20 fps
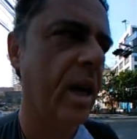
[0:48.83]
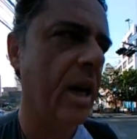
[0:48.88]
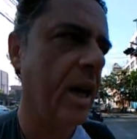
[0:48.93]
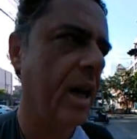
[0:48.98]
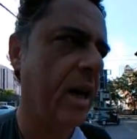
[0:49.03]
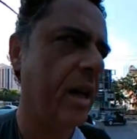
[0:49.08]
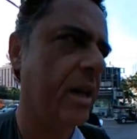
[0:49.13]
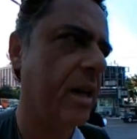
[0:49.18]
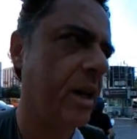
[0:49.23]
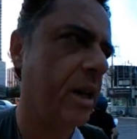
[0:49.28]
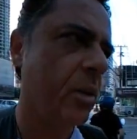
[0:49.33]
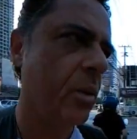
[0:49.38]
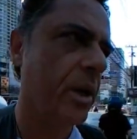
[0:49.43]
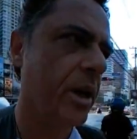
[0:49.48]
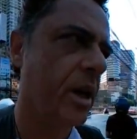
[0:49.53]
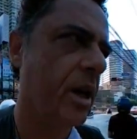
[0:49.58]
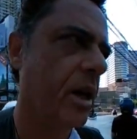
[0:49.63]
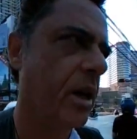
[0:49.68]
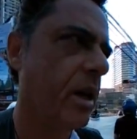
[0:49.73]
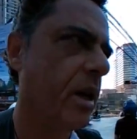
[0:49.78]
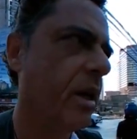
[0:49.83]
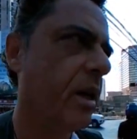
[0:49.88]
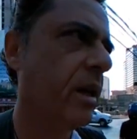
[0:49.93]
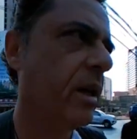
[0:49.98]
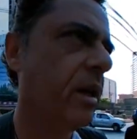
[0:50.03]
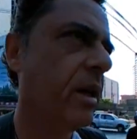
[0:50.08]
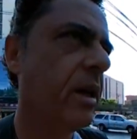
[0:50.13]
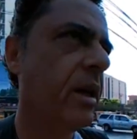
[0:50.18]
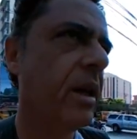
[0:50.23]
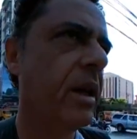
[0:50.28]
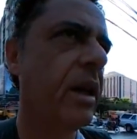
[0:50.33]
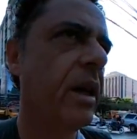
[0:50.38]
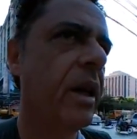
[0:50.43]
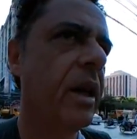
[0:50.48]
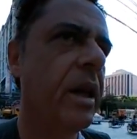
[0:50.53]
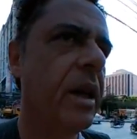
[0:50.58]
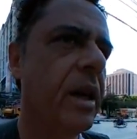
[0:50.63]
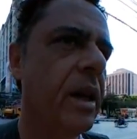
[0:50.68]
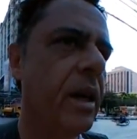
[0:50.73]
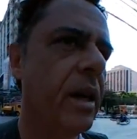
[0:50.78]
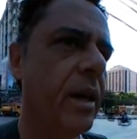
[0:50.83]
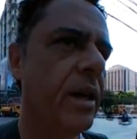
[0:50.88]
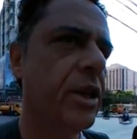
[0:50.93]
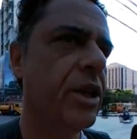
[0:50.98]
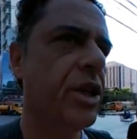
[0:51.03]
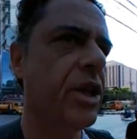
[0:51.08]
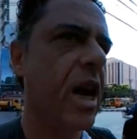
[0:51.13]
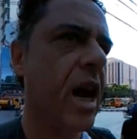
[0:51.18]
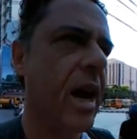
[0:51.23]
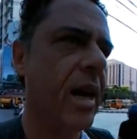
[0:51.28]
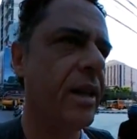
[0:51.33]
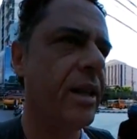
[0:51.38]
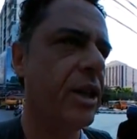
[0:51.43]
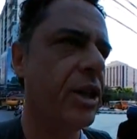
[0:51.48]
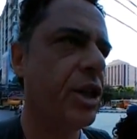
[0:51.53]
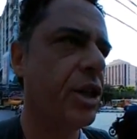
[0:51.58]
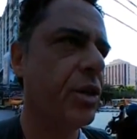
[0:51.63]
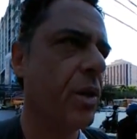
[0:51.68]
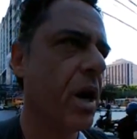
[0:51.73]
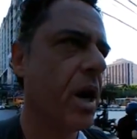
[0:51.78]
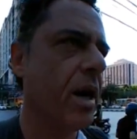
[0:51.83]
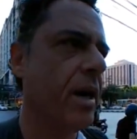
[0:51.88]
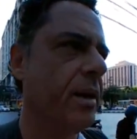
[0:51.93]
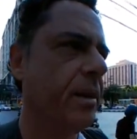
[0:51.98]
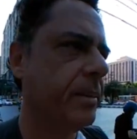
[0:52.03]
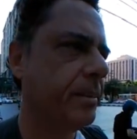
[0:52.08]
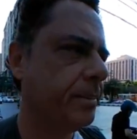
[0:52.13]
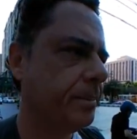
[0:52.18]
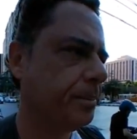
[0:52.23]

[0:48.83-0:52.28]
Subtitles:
And here we are inside the shrine.